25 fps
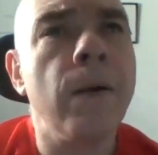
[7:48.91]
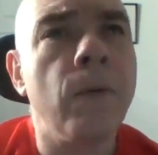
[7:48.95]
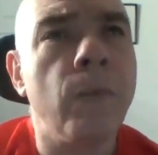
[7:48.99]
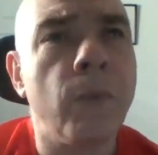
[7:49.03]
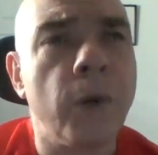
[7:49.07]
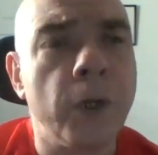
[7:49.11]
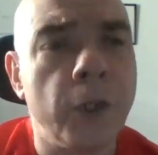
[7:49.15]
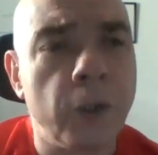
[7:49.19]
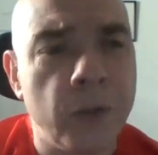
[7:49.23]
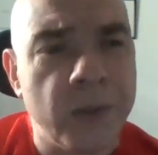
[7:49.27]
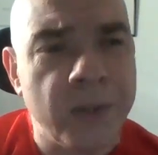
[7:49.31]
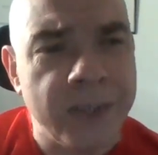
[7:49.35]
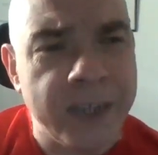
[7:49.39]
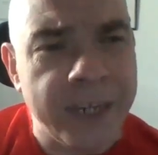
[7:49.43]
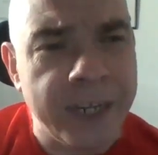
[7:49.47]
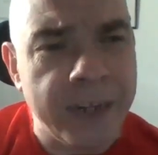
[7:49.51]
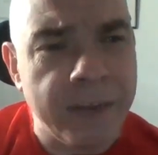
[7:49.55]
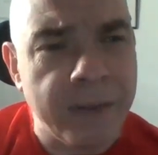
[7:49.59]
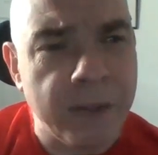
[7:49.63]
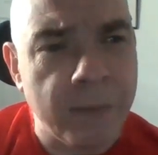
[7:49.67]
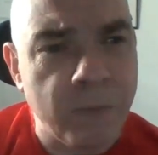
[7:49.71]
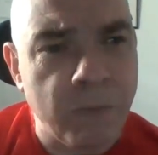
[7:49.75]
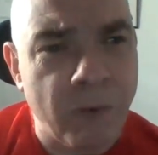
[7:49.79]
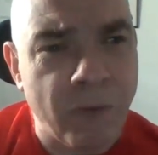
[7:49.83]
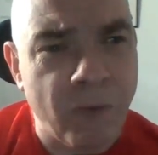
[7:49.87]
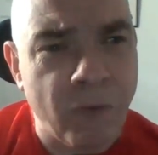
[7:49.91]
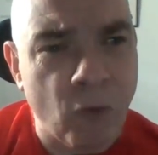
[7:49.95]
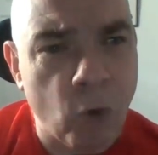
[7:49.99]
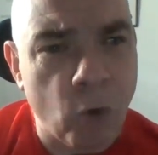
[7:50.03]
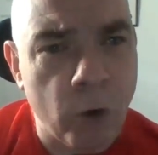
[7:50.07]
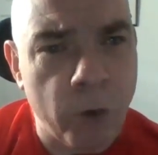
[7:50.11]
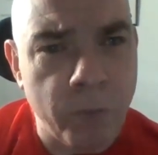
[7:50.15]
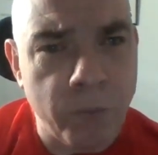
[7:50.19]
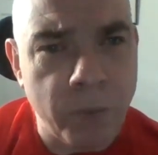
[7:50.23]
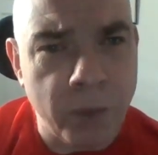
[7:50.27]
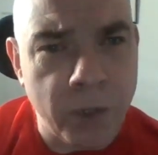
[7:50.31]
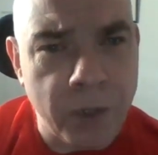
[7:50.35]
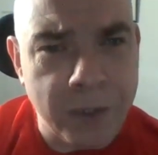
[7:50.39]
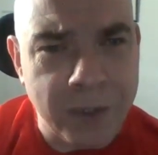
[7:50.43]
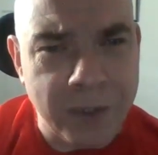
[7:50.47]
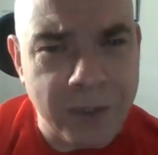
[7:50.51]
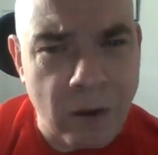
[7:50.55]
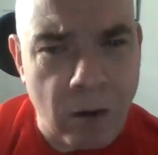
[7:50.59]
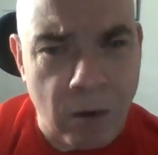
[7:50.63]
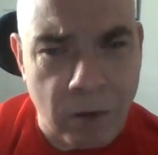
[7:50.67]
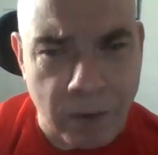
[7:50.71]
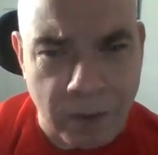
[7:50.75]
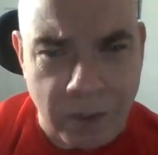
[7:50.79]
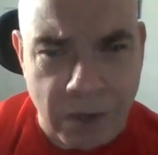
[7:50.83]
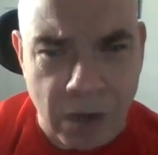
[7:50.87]
When you see them perform these
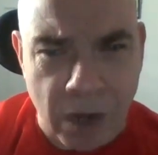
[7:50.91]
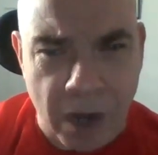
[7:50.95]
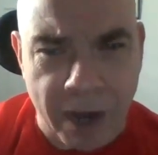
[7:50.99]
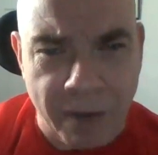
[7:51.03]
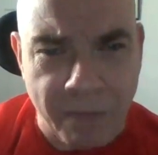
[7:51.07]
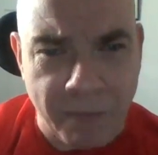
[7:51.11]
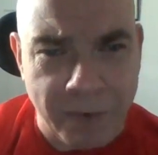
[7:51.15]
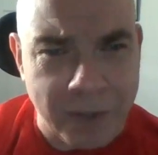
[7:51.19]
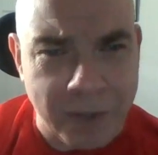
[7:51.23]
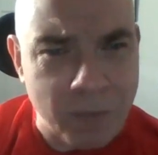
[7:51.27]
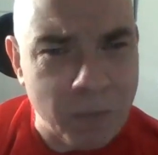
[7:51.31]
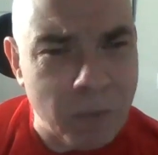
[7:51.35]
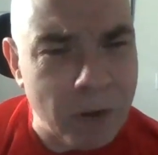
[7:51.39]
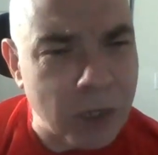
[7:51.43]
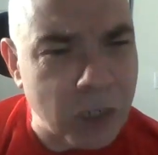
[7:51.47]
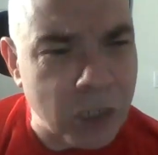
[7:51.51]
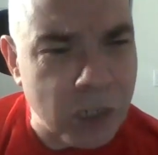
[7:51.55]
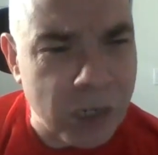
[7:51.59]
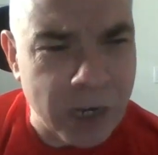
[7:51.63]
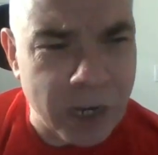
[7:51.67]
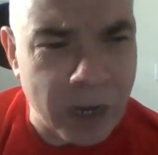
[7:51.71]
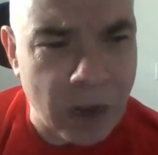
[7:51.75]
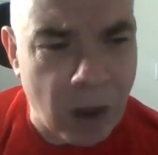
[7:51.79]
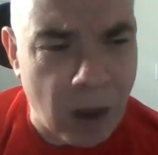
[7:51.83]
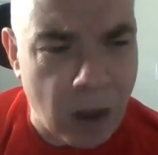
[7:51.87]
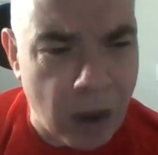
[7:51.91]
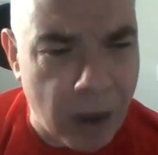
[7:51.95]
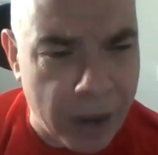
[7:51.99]
songs live, especially